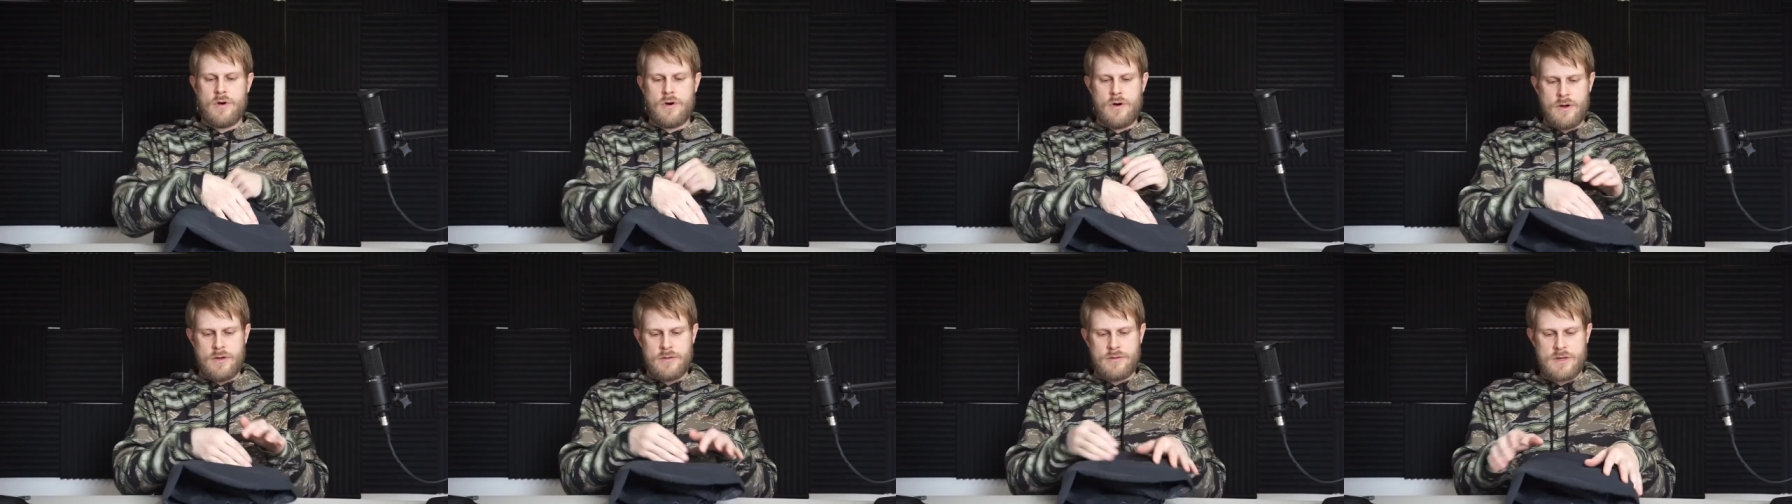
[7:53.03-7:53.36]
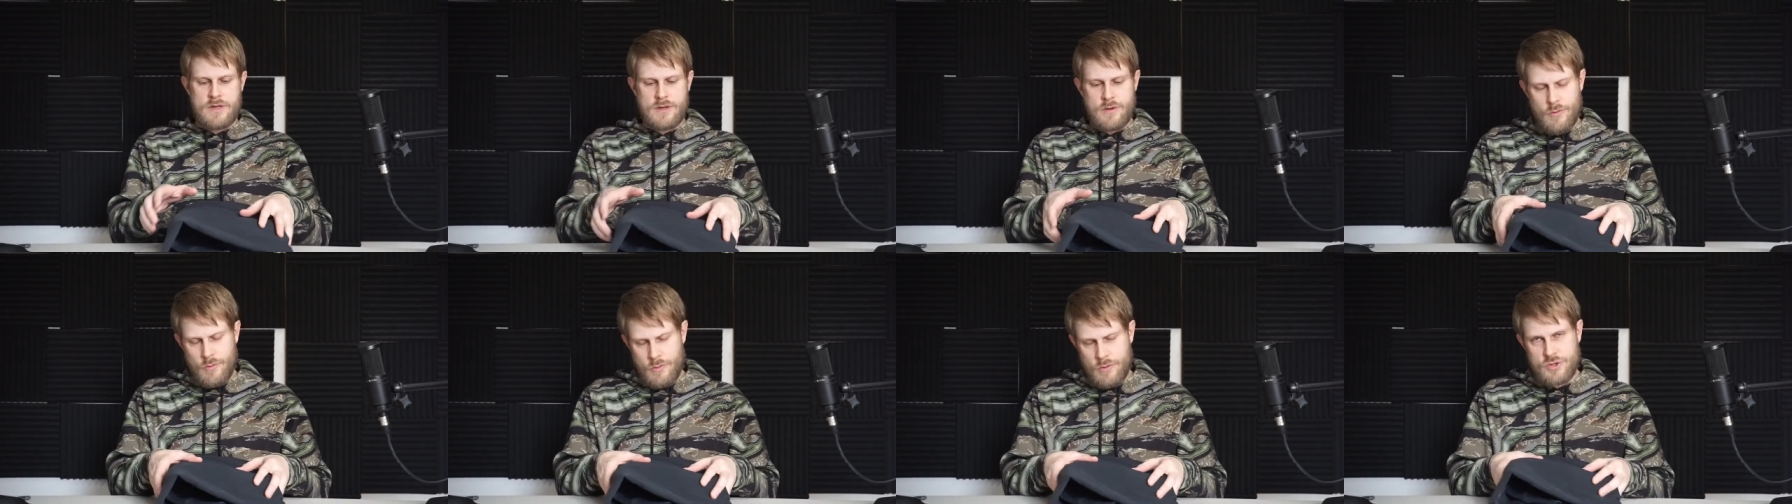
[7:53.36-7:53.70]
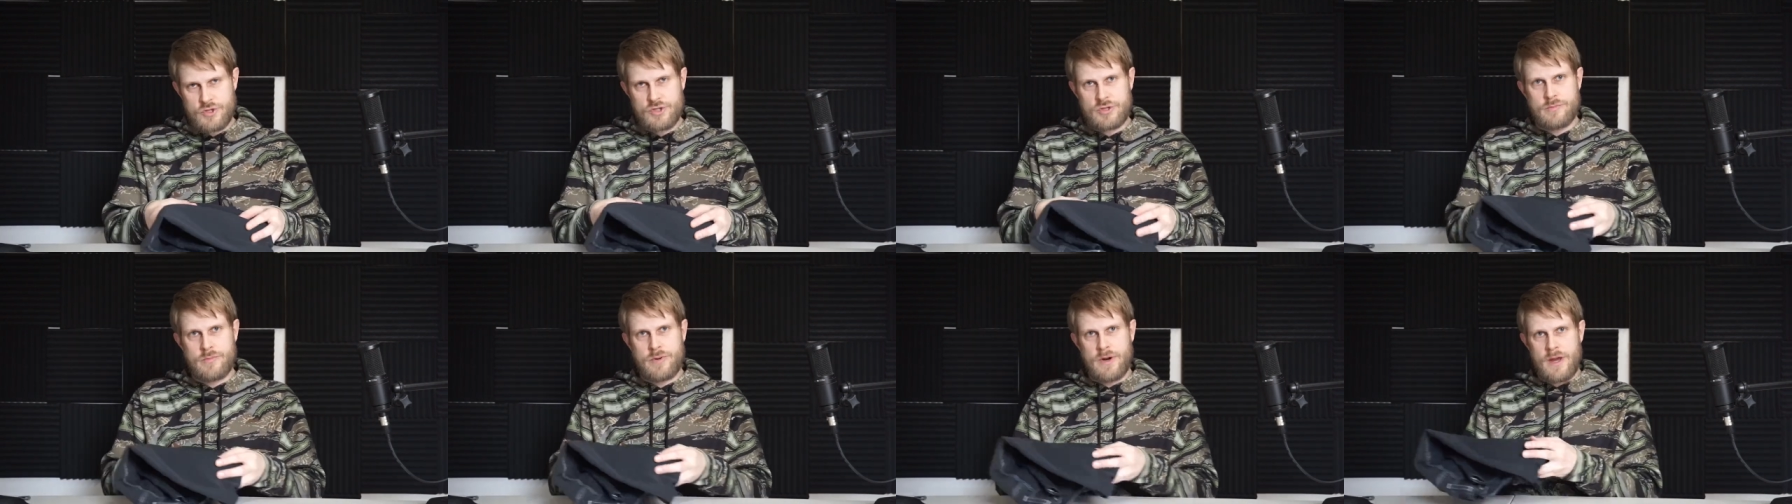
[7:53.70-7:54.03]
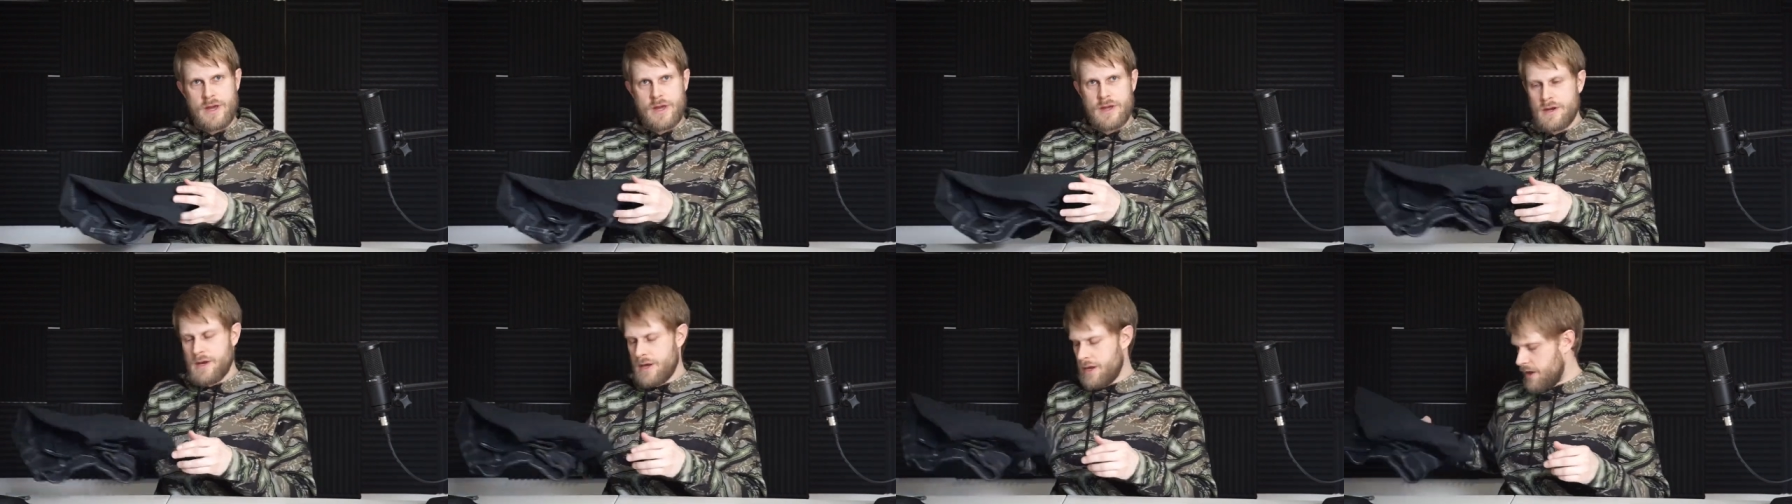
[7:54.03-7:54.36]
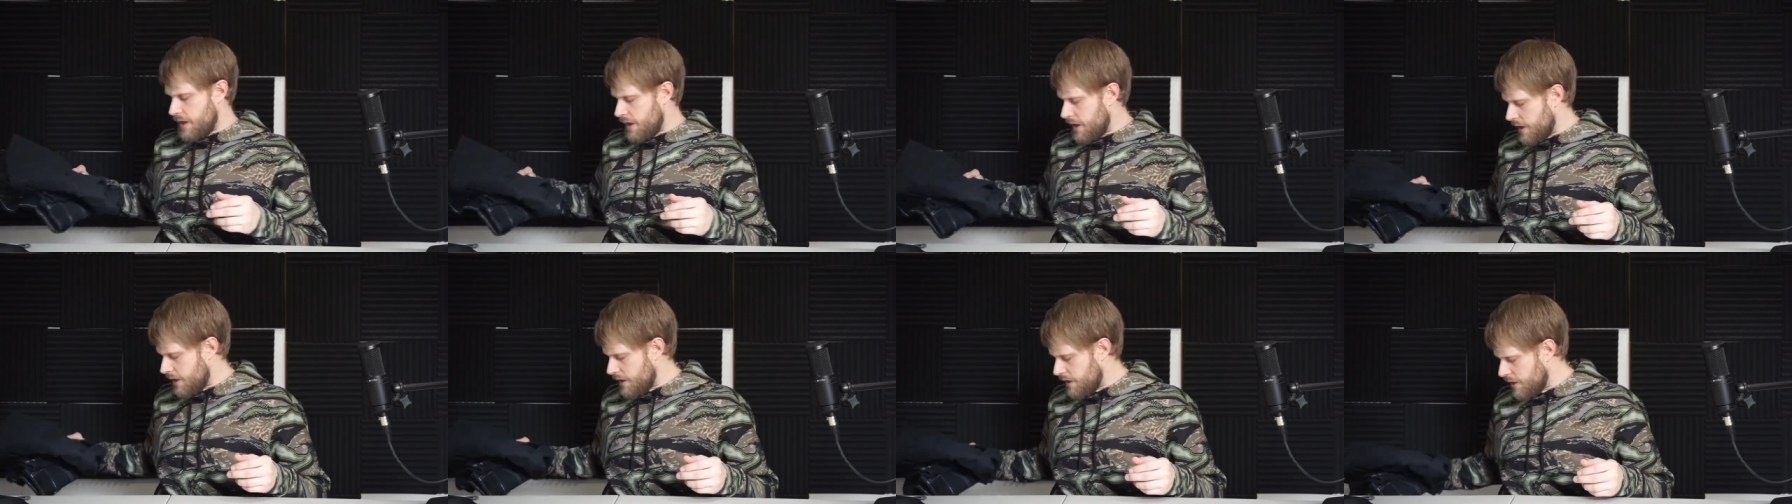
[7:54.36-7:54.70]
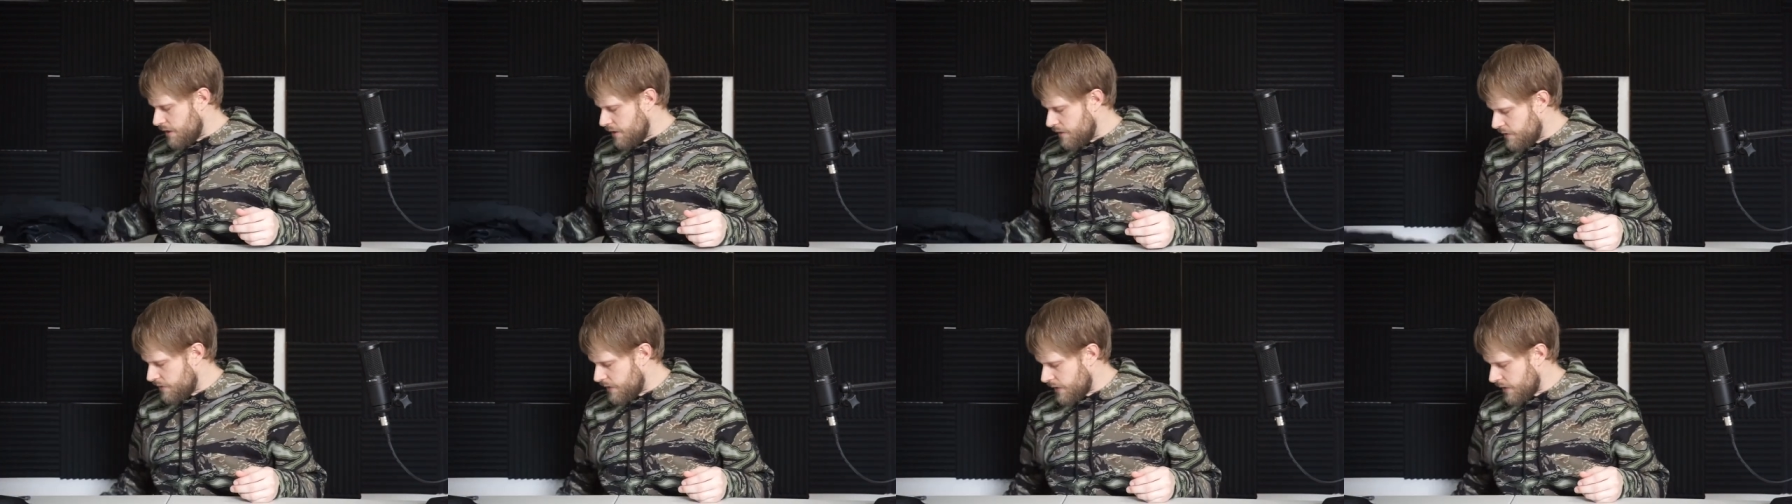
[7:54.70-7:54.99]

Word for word: on the Origin brand and